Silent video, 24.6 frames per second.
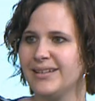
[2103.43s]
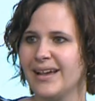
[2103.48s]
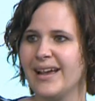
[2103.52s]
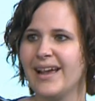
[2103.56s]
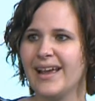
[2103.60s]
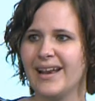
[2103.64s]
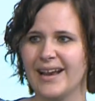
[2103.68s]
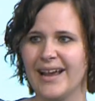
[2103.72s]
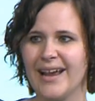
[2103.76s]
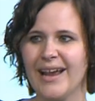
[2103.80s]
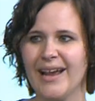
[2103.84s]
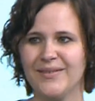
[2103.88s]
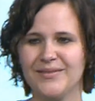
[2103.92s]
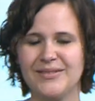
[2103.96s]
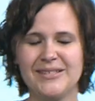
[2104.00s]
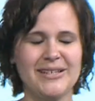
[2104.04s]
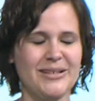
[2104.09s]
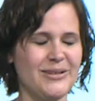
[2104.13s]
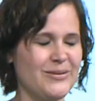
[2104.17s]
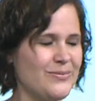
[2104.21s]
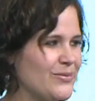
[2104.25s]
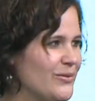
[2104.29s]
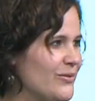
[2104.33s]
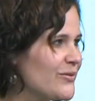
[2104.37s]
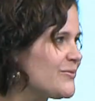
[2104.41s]
and I have
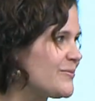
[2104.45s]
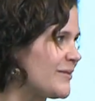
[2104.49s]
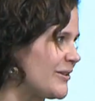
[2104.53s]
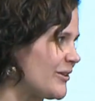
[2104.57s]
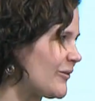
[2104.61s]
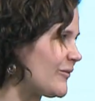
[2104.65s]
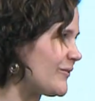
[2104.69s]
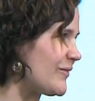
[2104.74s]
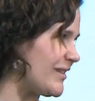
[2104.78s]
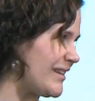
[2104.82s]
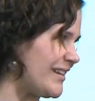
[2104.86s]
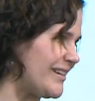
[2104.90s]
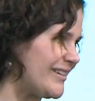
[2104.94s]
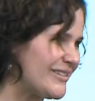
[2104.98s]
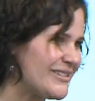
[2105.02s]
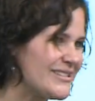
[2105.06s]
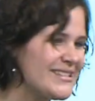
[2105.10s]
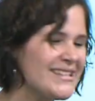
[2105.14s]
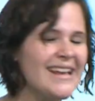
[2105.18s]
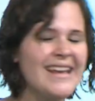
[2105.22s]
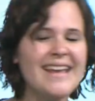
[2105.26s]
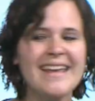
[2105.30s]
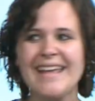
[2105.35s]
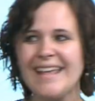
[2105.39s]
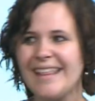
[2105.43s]
seen improvement over the years,
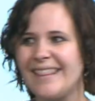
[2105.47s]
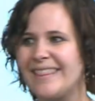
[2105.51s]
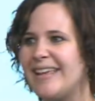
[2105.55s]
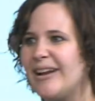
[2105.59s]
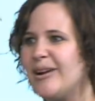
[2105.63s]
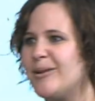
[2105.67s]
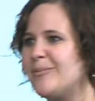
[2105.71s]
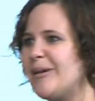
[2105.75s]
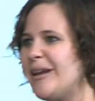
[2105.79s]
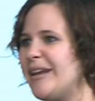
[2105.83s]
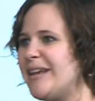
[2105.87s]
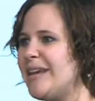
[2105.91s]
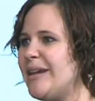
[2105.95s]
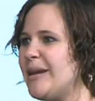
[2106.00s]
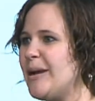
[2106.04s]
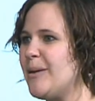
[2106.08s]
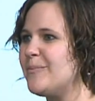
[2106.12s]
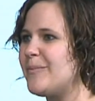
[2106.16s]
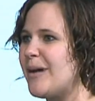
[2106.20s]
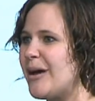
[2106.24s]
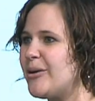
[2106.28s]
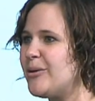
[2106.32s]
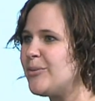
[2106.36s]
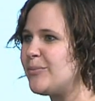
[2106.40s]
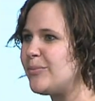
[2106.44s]
they're making a
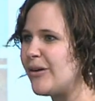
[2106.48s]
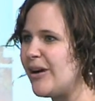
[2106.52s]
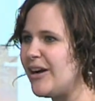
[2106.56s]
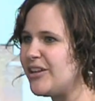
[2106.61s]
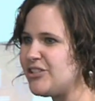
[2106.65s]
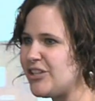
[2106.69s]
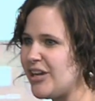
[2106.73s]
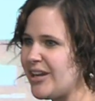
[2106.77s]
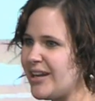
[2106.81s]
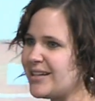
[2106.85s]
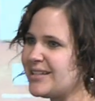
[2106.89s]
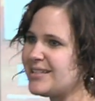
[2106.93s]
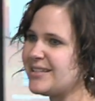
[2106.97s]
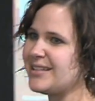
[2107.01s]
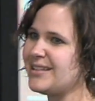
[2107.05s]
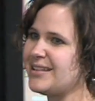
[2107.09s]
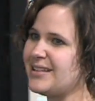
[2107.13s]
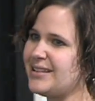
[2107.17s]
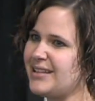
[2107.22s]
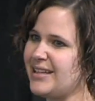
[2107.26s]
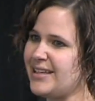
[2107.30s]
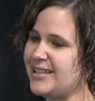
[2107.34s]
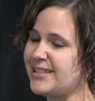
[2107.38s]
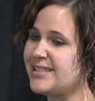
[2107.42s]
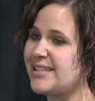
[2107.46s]
better project
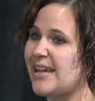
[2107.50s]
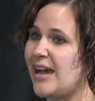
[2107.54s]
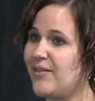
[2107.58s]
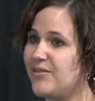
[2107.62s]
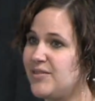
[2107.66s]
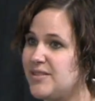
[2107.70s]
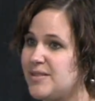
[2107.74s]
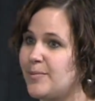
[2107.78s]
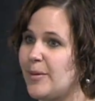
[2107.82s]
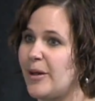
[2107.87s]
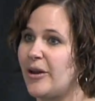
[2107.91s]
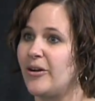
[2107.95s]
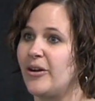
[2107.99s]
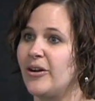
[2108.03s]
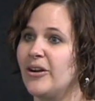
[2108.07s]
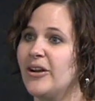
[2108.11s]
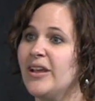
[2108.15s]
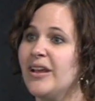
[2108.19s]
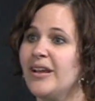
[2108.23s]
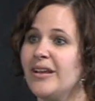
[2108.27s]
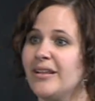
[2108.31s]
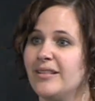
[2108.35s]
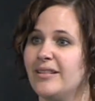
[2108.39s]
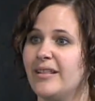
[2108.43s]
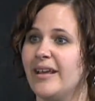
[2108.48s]
that sounds better.
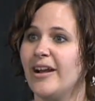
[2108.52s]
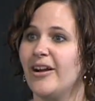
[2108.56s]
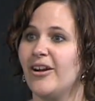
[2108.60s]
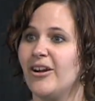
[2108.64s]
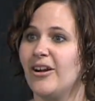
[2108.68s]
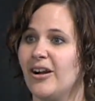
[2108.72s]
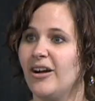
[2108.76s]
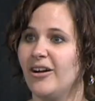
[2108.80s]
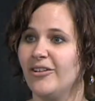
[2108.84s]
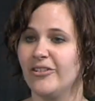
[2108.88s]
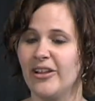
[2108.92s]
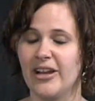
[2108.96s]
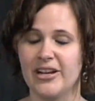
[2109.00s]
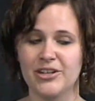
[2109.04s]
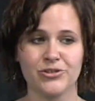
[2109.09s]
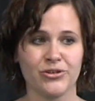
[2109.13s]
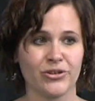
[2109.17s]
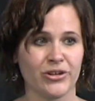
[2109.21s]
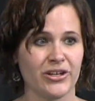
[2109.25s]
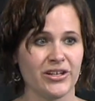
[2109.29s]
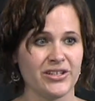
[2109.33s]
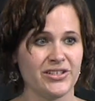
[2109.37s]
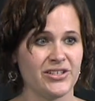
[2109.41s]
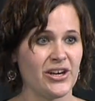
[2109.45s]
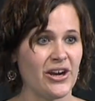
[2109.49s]
Their
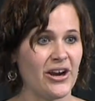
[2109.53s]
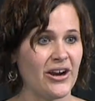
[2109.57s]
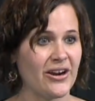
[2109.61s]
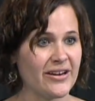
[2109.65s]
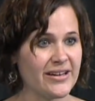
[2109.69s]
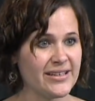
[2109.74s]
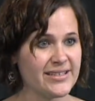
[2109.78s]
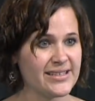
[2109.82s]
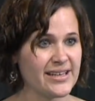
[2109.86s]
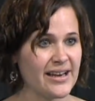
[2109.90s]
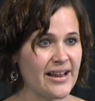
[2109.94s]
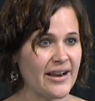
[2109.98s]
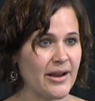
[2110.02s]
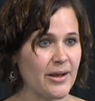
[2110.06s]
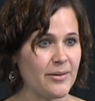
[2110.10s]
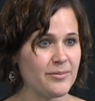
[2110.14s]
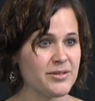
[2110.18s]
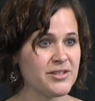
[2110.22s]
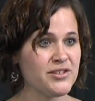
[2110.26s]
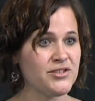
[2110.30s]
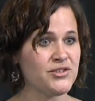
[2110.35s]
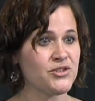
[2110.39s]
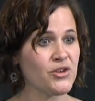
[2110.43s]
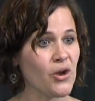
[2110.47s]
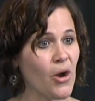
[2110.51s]
electric guitar is not up
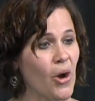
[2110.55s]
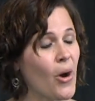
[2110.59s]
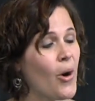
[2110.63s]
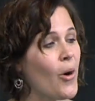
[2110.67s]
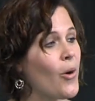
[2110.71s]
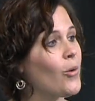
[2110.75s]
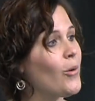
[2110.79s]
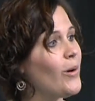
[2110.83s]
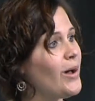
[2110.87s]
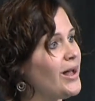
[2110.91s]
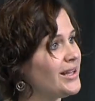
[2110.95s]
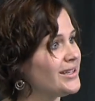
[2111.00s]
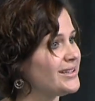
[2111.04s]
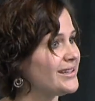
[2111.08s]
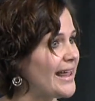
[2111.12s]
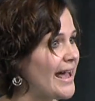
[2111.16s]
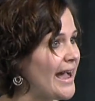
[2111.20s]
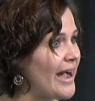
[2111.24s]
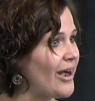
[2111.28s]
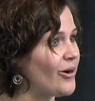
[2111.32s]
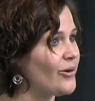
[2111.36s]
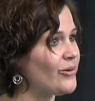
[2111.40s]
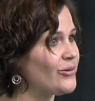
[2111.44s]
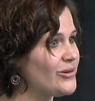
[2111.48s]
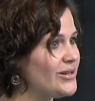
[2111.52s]
so
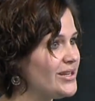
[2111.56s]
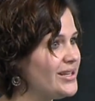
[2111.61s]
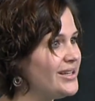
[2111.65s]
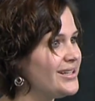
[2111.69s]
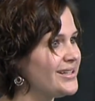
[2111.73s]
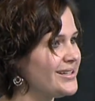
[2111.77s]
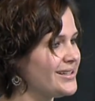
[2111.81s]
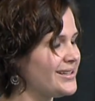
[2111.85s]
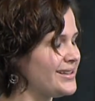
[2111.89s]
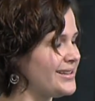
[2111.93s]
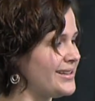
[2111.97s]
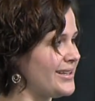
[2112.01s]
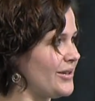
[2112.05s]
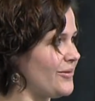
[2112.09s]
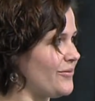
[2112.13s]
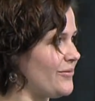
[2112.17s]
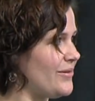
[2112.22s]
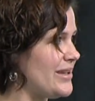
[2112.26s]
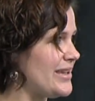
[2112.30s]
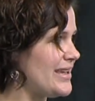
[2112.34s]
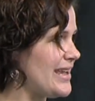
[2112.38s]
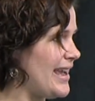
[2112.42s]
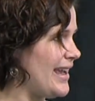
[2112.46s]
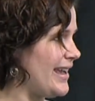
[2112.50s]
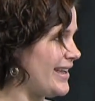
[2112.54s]
loud that
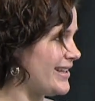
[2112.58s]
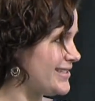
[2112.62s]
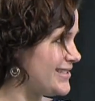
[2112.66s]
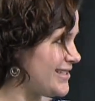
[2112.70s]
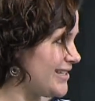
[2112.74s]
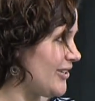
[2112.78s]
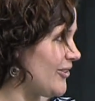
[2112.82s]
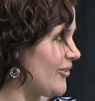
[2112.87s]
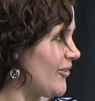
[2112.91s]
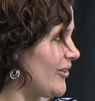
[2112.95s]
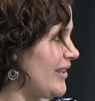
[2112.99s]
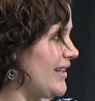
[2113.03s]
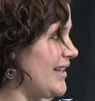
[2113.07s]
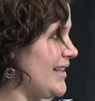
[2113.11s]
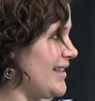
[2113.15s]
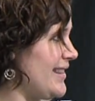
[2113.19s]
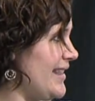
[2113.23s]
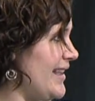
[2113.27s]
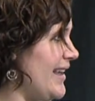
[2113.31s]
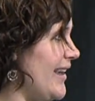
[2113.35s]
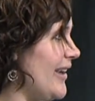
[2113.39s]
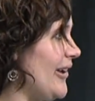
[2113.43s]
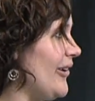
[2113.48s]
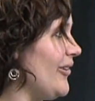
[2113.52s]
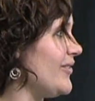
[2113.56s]
we can't hear
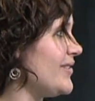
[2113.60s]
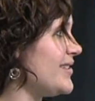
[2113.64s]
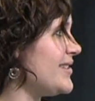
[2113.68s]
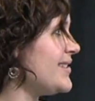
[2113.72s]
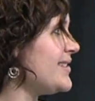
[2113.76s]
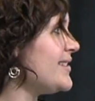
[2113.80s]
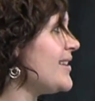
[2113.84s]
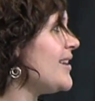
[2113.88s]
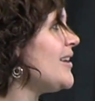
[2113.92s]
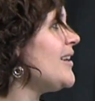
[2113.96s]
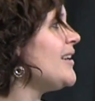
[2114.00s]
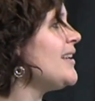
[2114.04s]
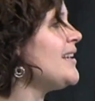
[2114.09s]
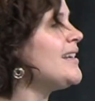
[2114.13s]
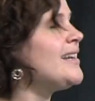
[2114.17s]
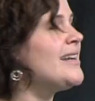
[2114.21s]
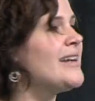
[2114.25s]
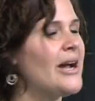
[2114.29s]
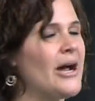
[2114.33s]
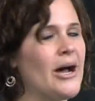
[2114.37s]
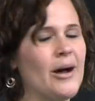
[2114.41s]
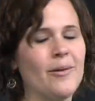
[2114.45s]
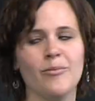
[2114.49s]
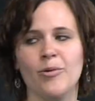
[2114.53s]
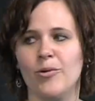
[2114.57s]
anything else.
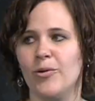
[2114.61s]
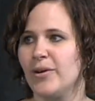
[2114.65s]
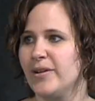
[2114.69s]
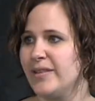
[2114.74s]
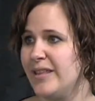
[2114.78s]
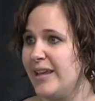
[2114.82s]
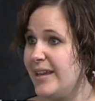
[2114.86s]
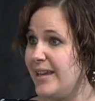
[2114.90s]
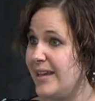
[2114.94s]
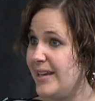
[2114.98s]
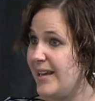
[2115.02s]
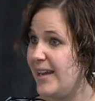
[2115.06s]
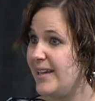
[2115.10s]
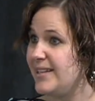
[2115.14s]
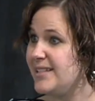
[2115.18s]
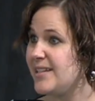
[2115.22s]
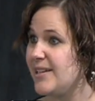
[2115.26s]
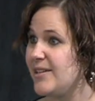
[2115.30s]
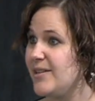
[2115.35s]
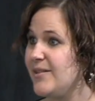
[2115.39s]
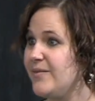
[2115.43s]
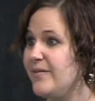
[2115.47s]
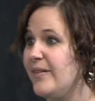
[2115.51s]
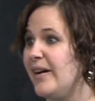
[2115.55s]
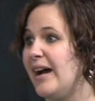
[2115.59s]
Or they can
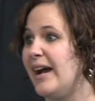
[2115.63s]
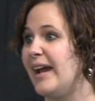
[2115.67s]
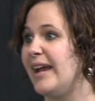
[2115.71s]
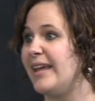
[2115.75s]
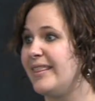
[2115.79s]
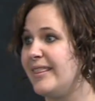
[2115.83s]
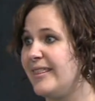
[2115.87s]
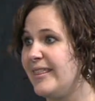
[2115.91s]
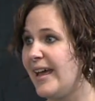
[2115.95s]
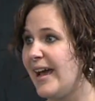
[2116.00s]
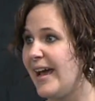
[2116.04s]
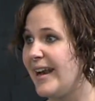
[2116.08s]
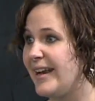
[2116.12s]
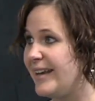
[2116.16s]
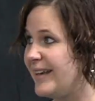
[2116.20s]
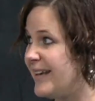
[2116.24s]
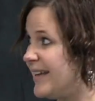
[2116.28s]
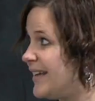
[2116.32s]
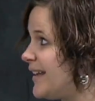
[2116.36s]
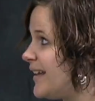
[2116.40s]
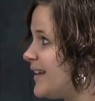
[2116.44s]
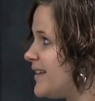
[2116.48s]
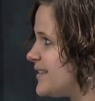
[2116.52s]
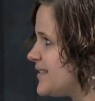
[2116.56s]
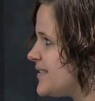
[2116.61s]
identify that it
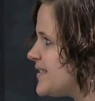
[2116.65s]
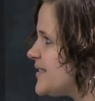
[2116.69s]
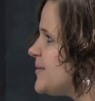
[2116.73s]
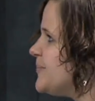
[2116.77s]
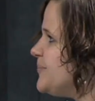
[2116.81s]
is.